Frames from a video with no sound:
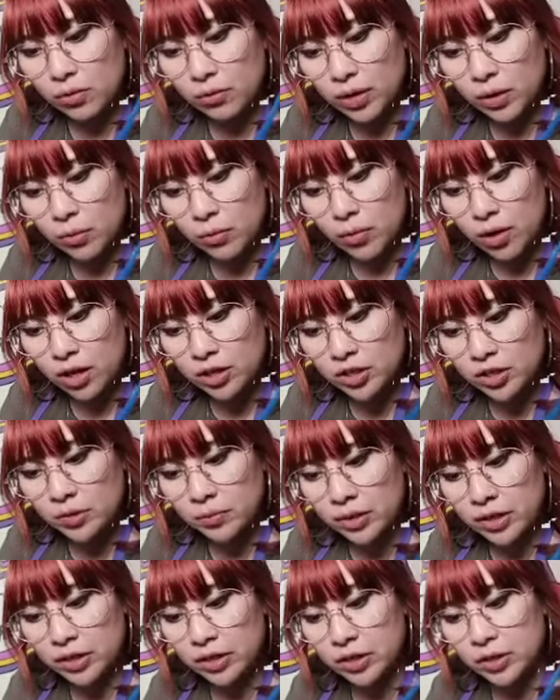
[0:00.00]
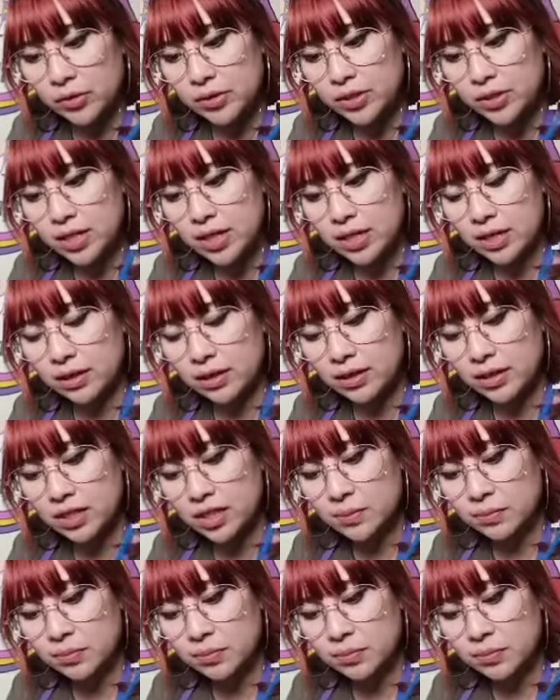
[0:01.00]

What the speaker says: we want to be using this